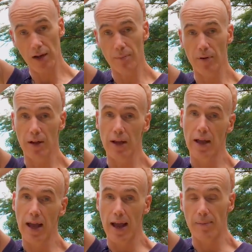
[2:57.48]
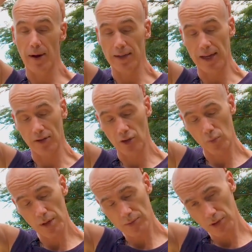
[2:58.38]
up and back down. So
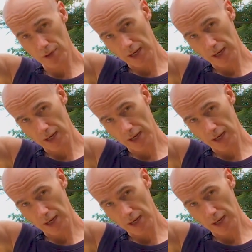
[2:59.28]
what I'm doing